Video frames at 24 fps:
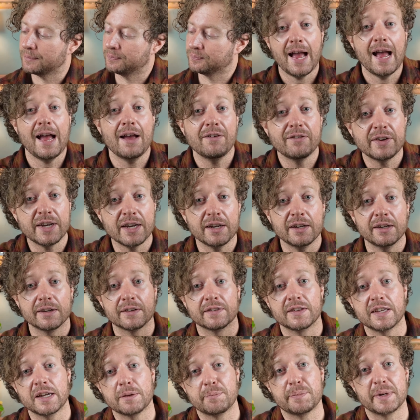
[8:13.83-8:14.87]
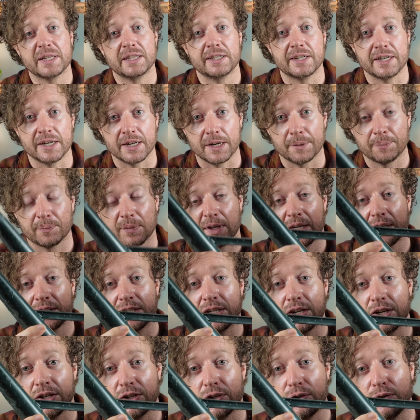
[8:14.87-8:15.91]
Having the ability
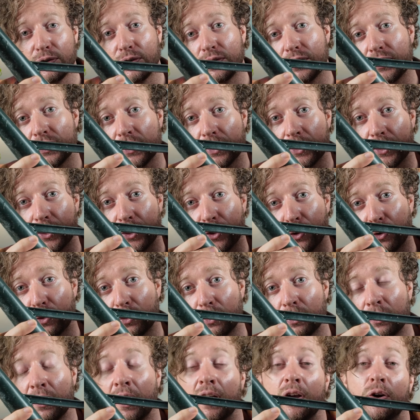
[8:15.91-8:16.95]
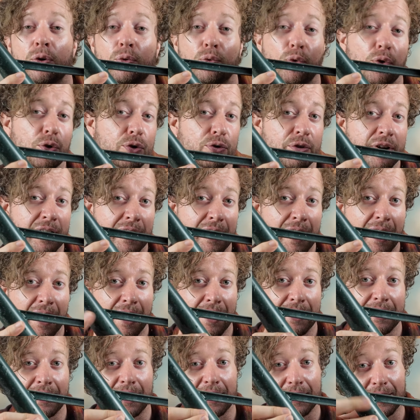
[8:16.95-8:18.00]
to use your watering
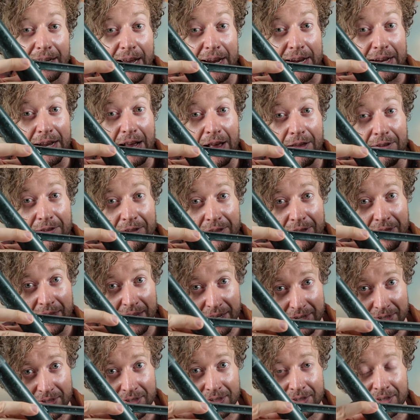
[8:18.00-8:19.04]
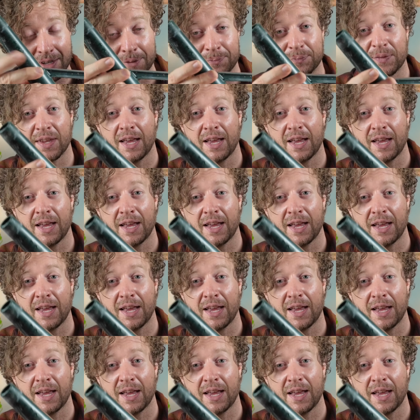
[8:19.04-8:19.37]
can like this